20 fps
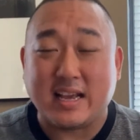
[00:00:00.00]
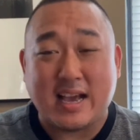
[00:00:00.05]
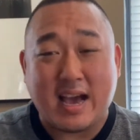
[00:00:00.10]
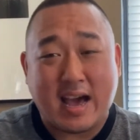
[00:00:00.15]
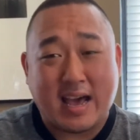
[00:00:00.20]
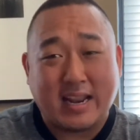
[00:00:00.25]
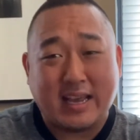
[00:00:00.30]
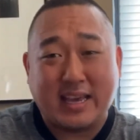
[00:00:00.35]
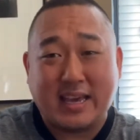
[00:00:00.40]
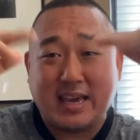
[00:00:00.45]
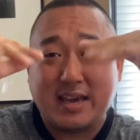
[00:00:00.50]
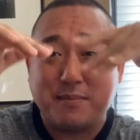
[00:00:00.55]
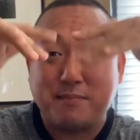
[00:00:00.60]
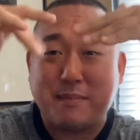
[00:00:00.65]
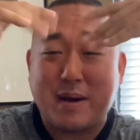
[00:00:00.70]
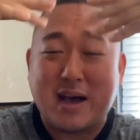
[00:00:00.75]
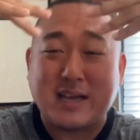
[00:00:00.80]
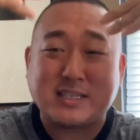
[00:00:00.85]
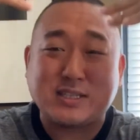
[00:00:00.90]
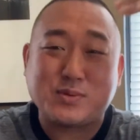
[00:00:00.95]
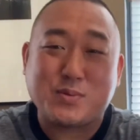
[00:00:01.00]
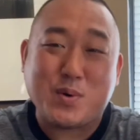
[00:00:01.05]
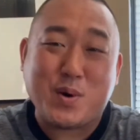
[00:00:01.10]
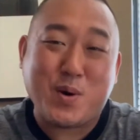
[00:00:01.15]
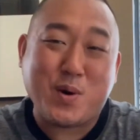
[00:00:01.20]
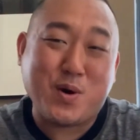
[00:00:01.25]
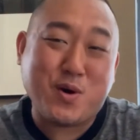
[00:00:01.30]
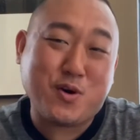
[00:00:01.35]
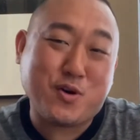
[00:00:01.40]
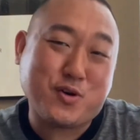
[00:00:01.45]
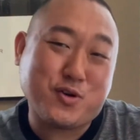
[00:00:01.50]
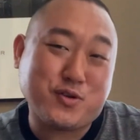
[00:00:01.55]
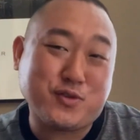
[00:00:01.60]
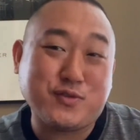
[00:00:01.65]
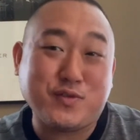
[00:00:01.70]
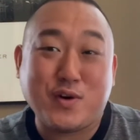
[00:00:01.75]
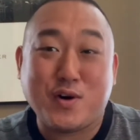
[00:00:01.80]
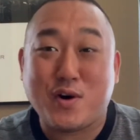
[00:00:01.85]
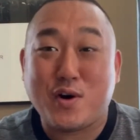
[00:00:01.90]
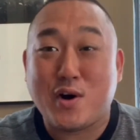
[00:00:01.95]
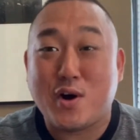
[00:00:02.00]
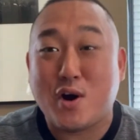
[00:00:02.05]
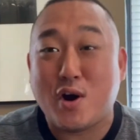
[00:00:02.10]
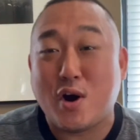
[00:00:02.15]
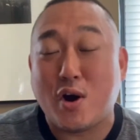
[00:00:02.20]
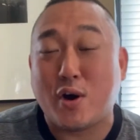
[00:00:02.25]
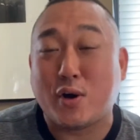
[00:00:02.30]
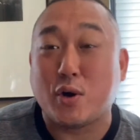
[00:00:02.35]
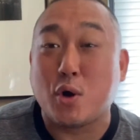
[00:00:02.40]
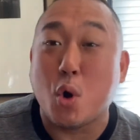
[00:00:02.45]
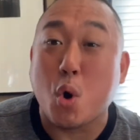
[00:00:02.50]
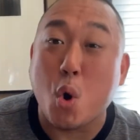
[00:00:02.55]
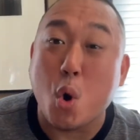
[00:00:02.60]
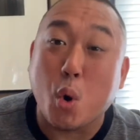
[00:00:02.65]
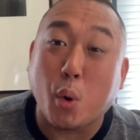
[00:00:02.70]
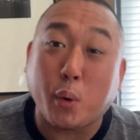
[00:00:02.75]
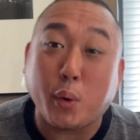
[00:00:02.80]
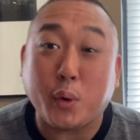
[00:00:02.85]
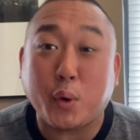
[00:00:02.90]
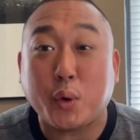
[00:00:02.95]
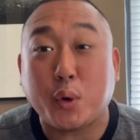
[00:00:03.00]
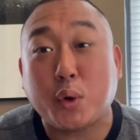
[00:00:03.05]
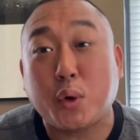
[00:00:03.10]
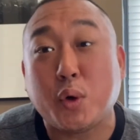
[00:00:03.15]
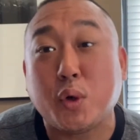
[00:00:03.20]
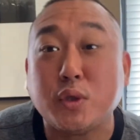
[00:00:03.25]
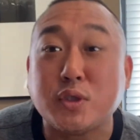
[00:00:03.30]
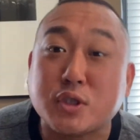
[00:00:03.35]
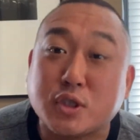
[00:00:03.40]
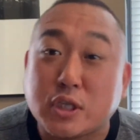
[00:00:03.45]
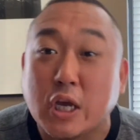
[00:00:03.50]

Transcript: Gotta get my swerve on. All